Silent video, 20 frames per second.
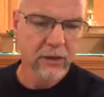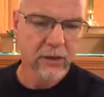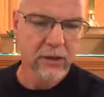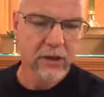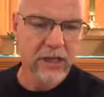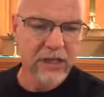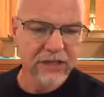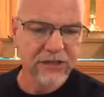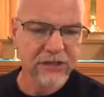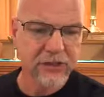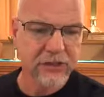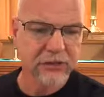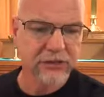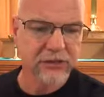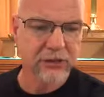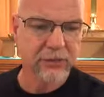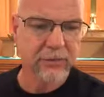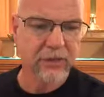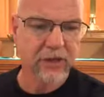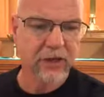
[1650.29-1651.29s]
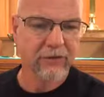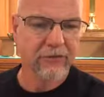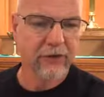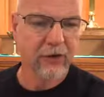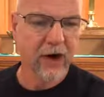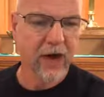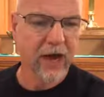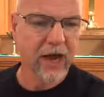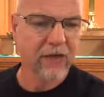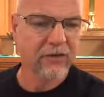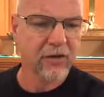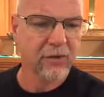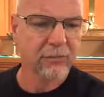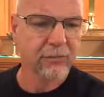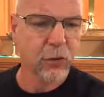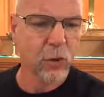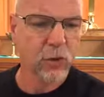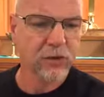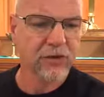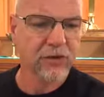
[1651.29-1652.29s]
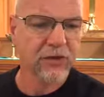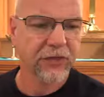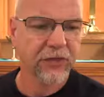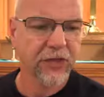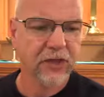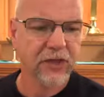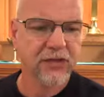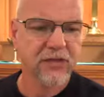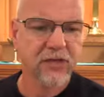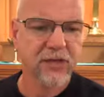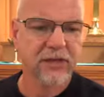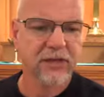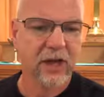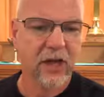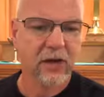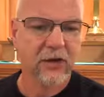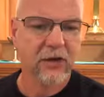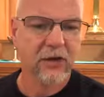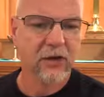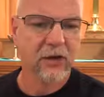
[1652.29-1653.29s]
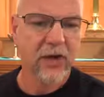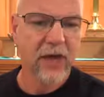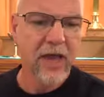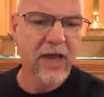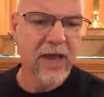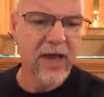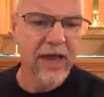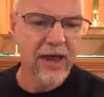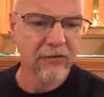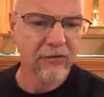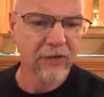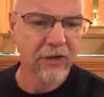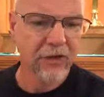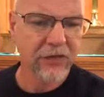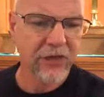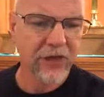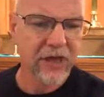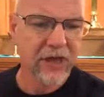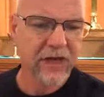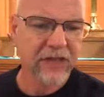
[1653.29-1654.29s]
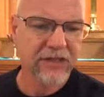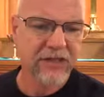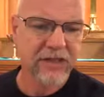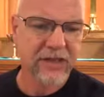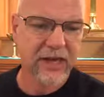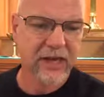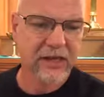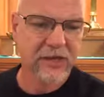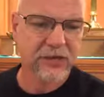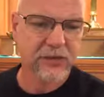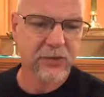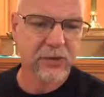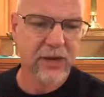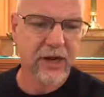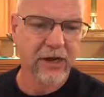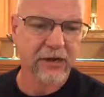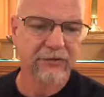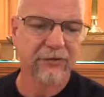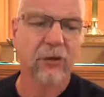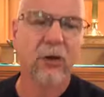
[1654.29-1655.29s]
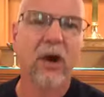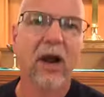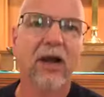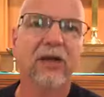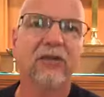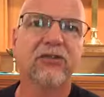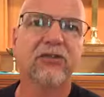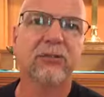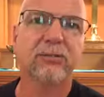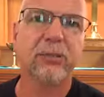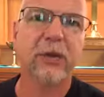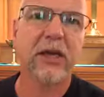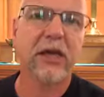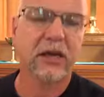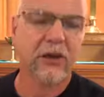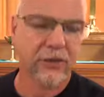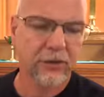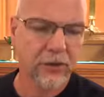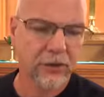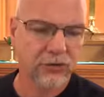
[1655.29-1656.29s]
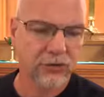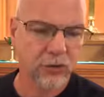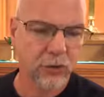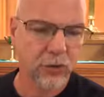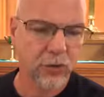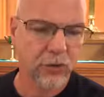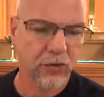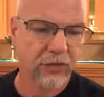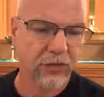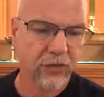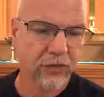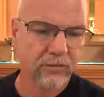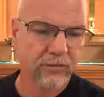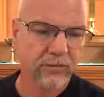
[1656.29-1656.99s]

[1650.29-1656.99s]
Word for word: Listen to me, for I have important things to tell you. Everything I say is right, for I speak the truth